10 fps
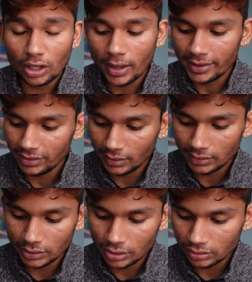I
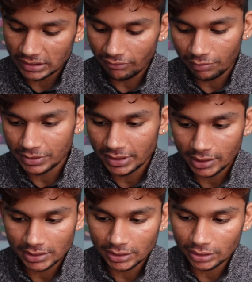think, 7%
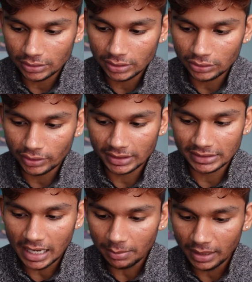is a good trailing
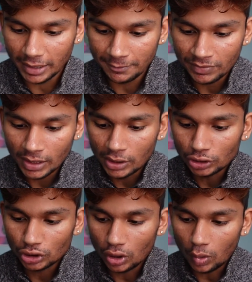stop line.
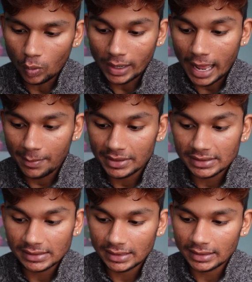So what
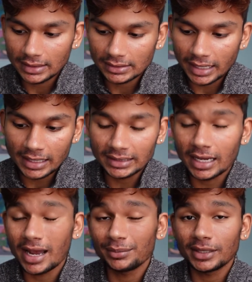happens is
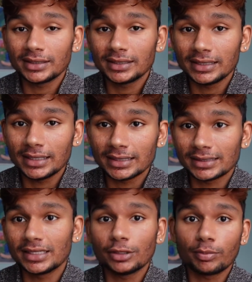anytime that the
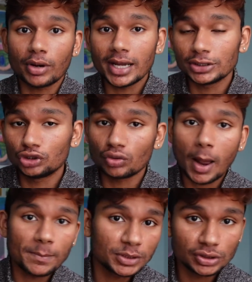SNDL price
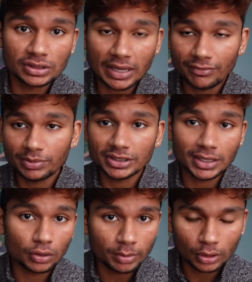drops to
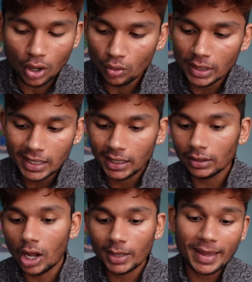7% or below,
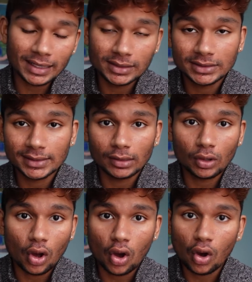it'll automatically
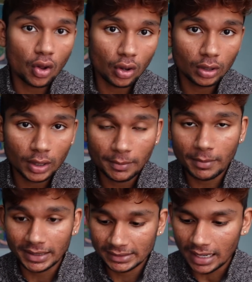sell all
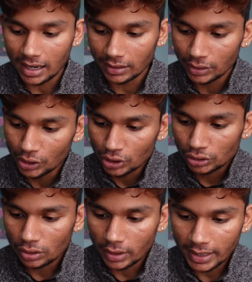my stock.
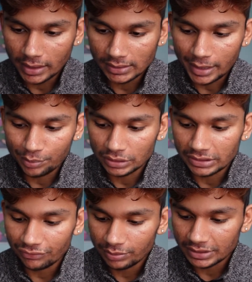So again, I put
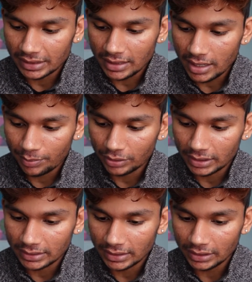7%, I put
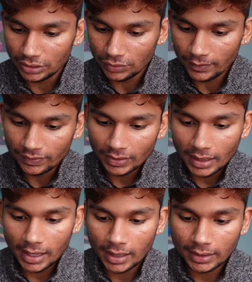continue,
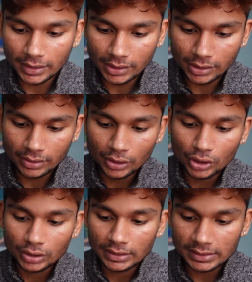and here,
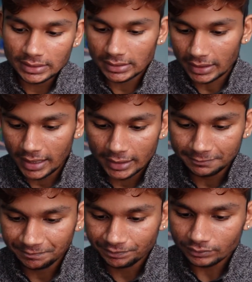this is
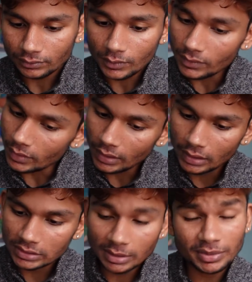again,
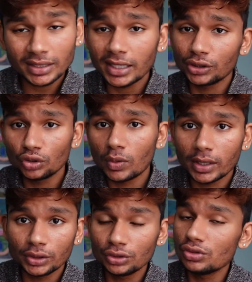something that you want
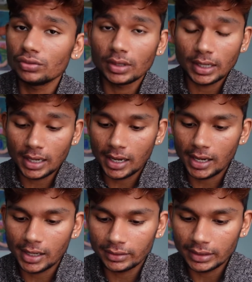to do
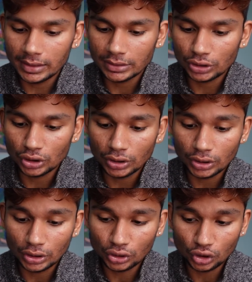is,
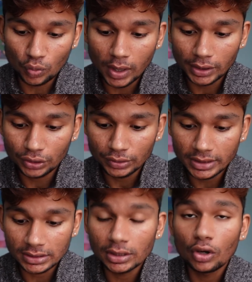do you want to do
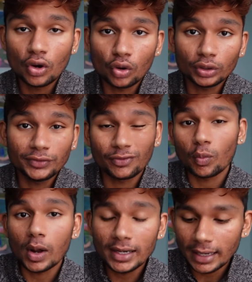this only for
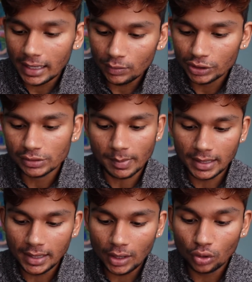one day, which is
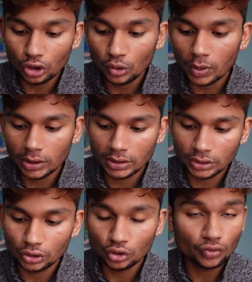Monday, or do you want it
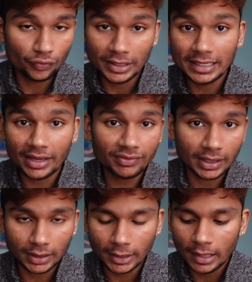to do
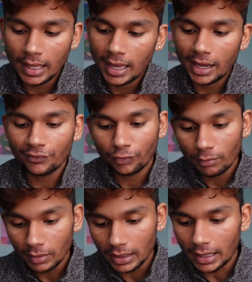indefinitely? And for
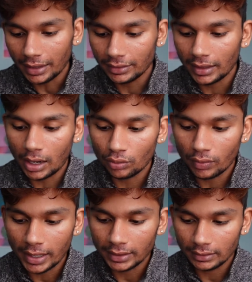me, I think I
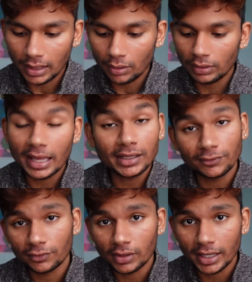would like it
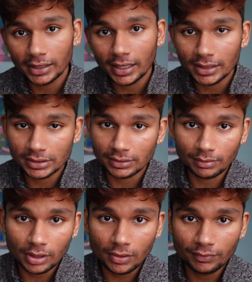for 90 days and
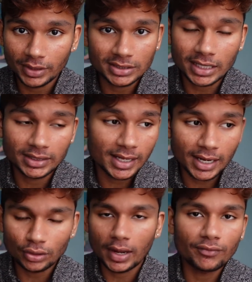above, because then
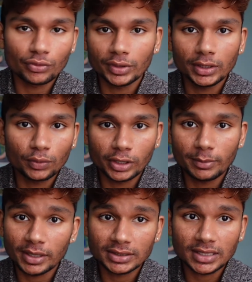I don't have to really worry
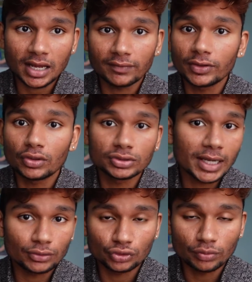about the stock if it goes
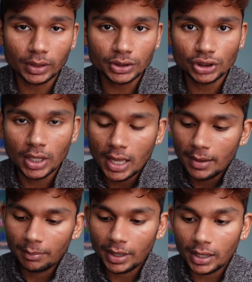down too much.
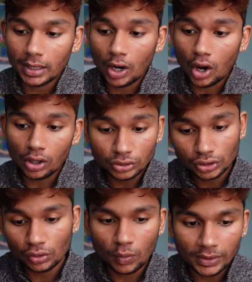But
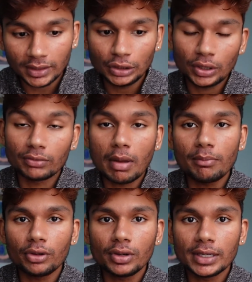also one thing you can
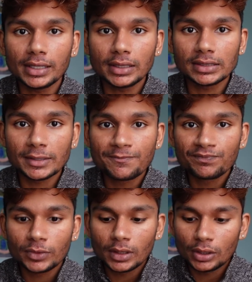remember is
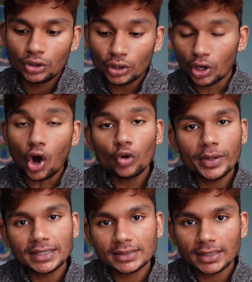you can
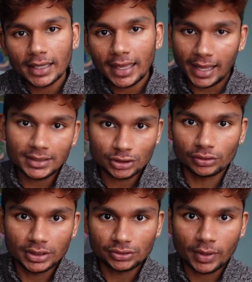always cancel
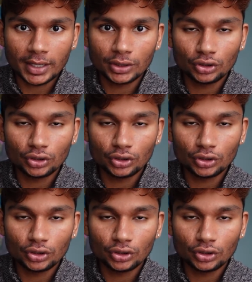this, right?